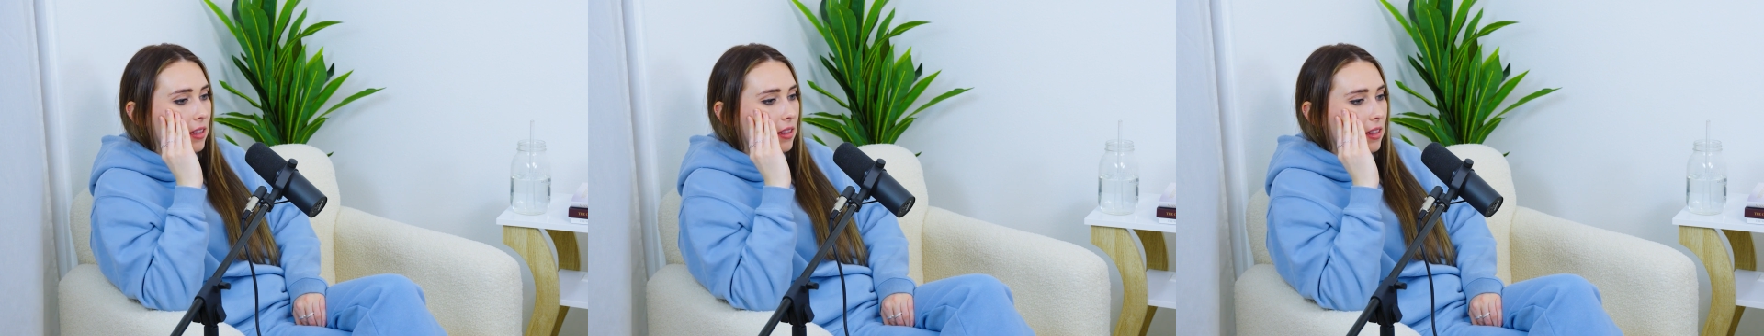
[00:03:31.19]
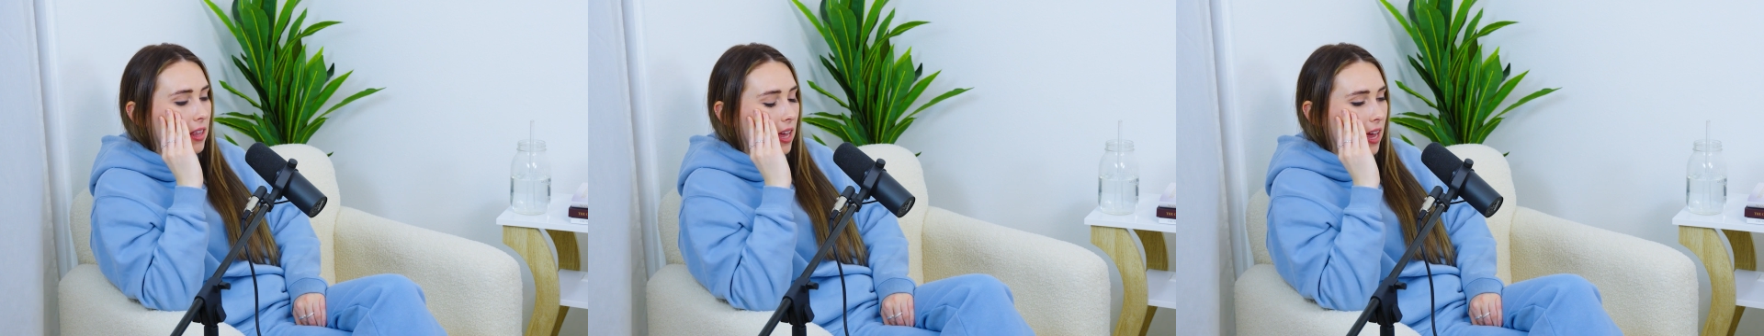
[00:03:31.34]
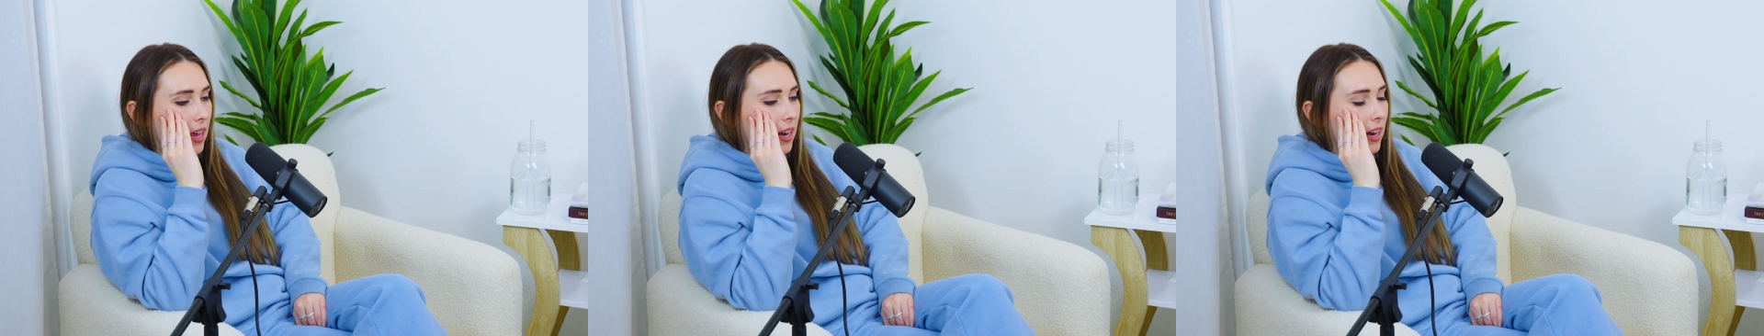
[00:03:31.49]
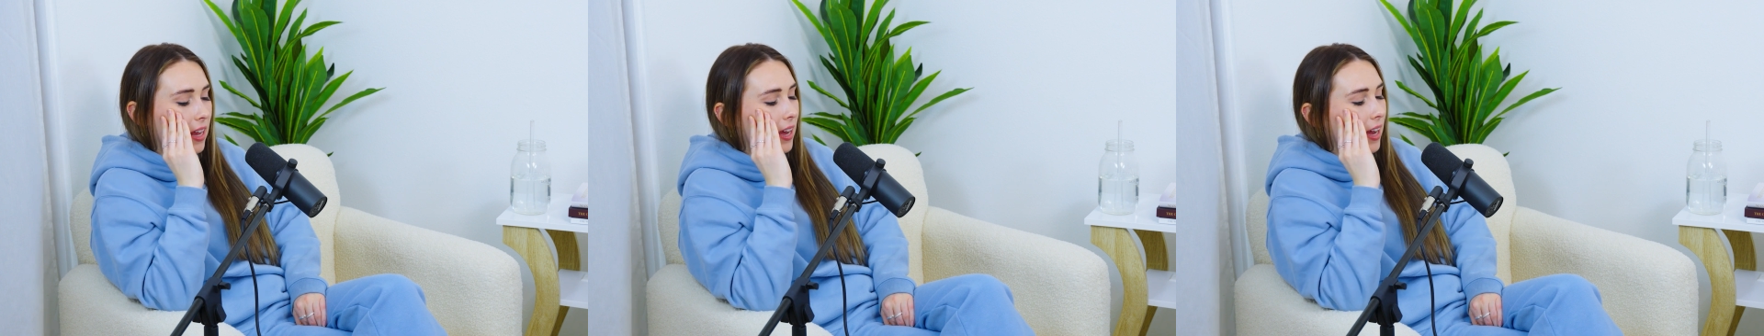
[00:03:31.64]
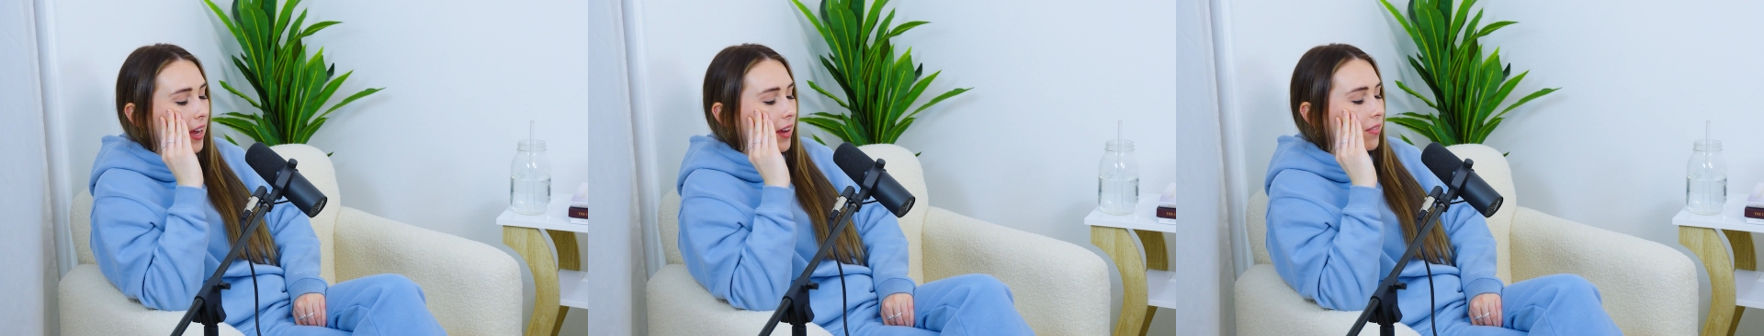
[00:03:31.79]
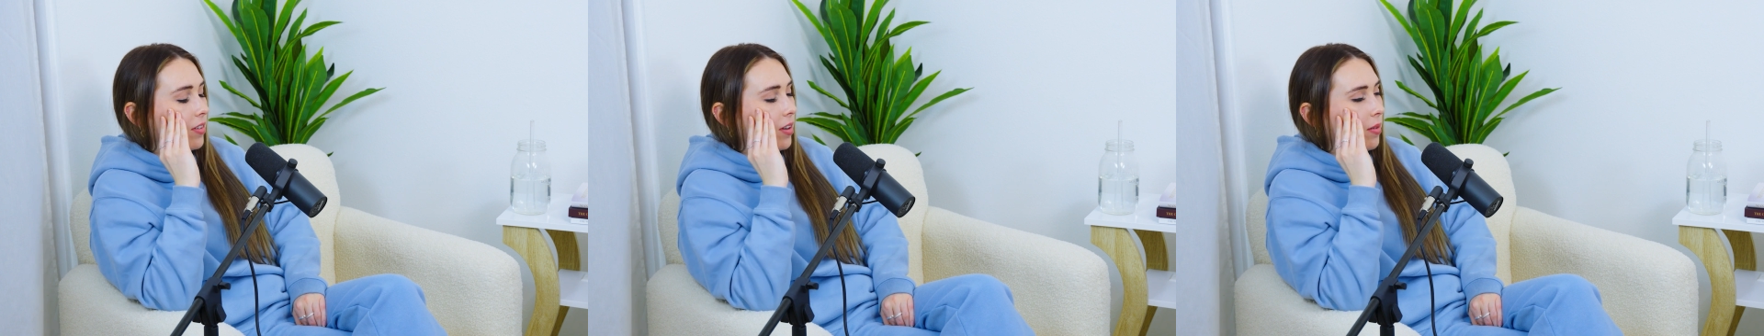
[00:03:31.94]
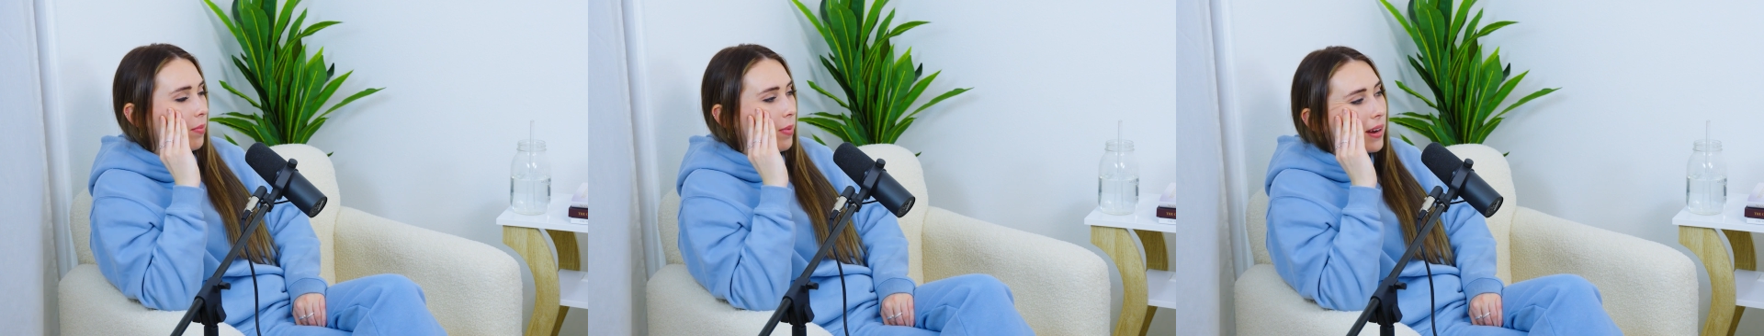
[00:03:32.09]
then I
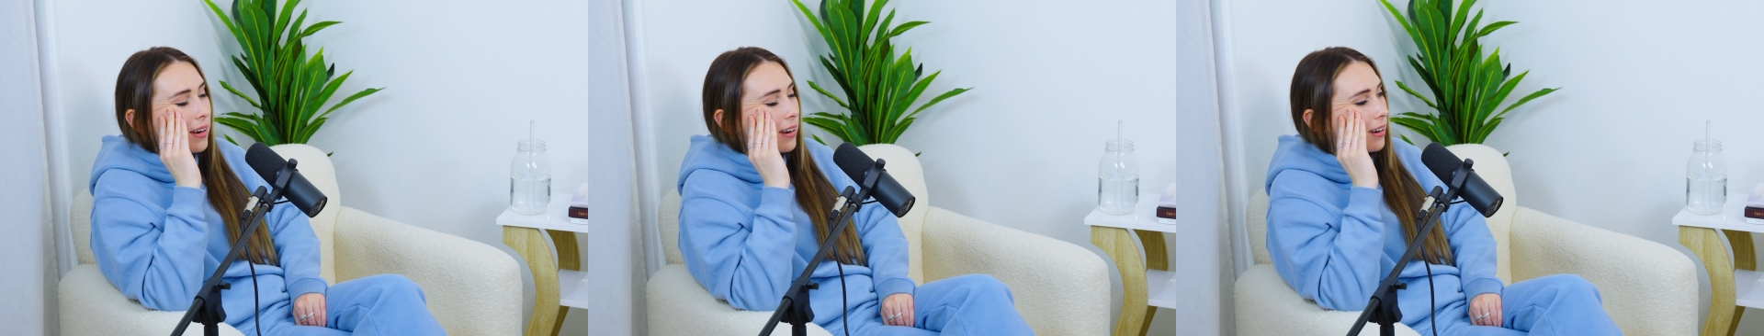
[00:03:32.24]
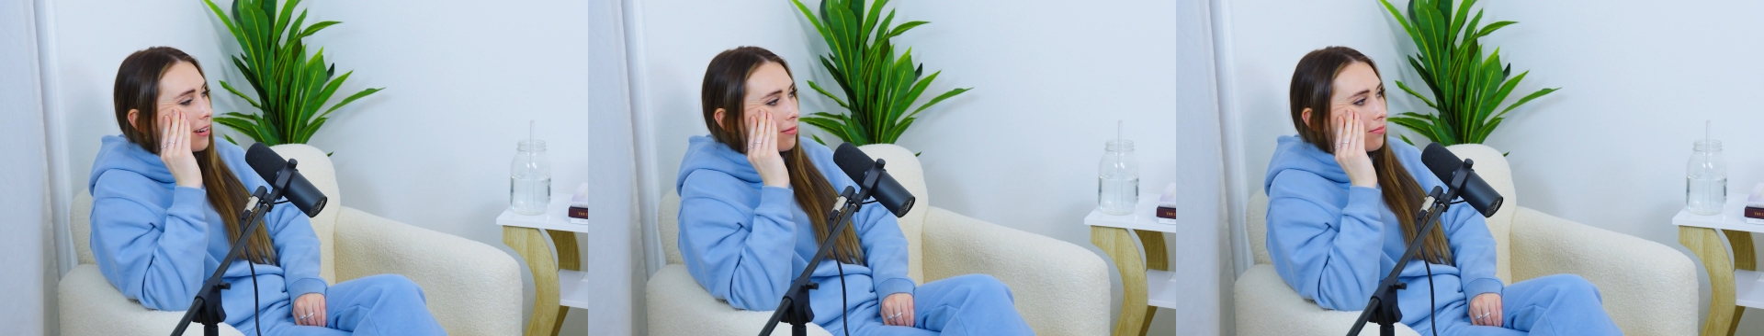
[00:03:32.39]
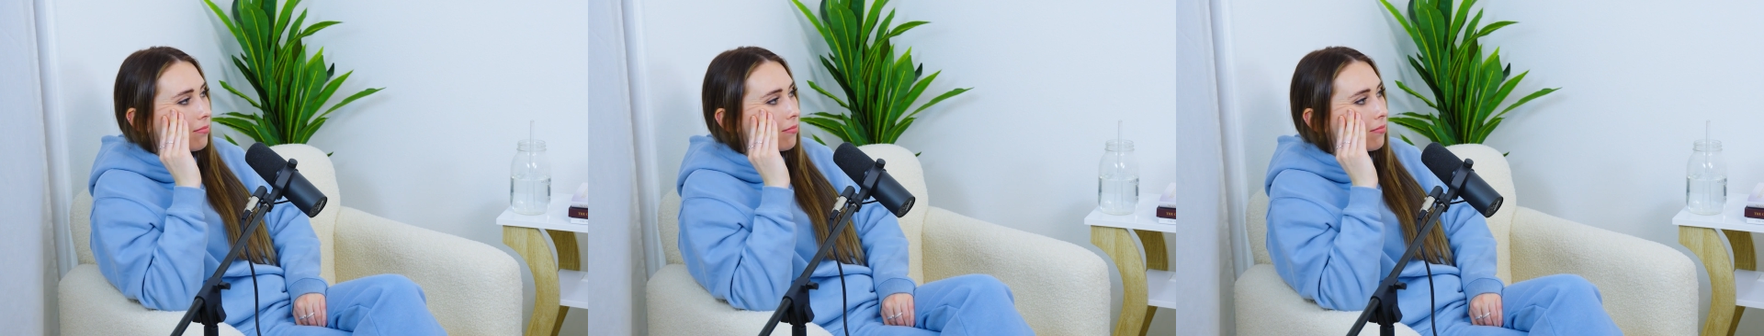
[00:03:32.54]
felt better.